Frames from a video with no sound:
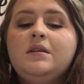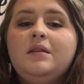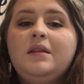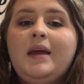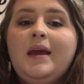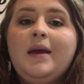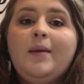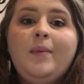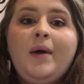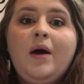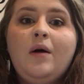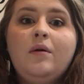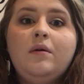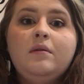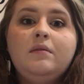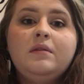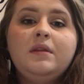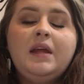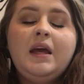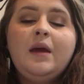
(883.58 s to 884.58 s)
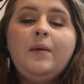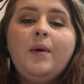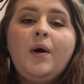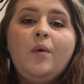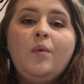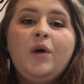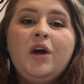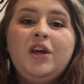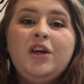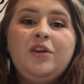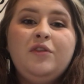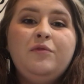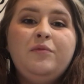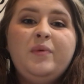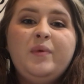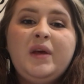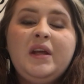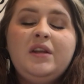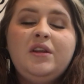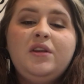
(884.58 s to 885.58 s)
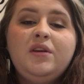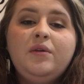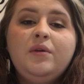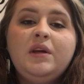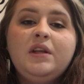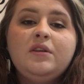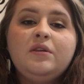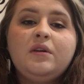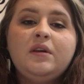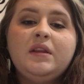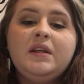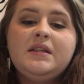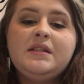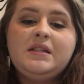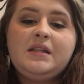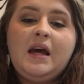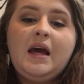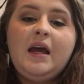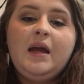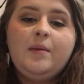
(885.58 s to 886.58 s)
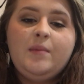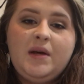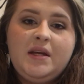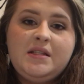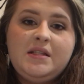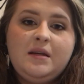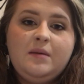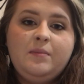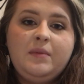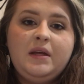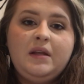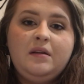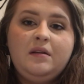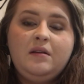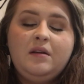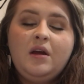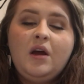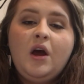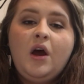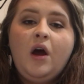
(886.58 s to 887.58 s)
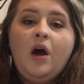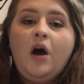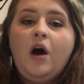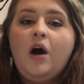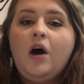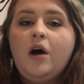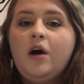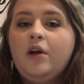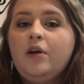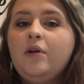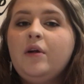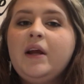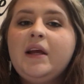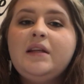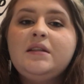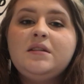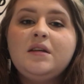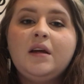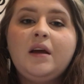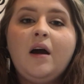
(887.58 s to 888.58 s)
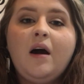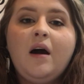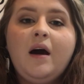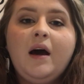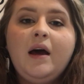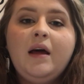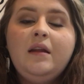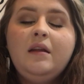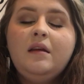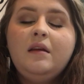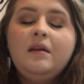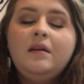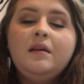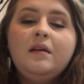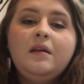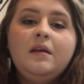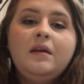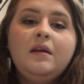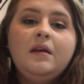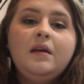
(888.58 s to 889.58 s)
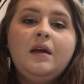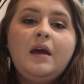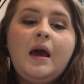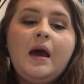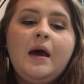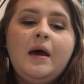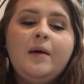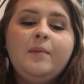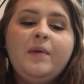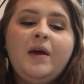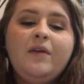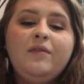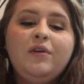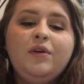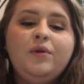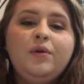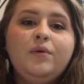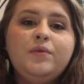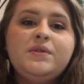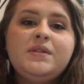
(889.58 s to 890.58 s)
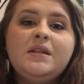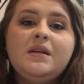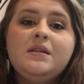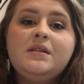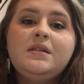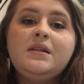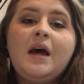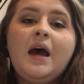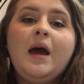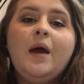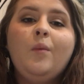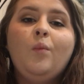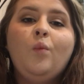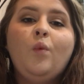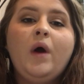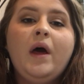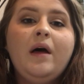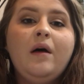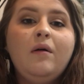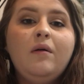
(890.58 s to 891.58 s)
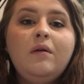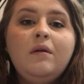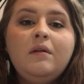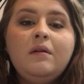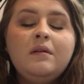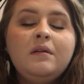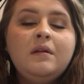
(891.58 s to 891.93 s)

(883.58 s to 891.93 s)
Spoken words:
Think about what you've been doing during this time. Has it been honoring to God? Have you used this time well?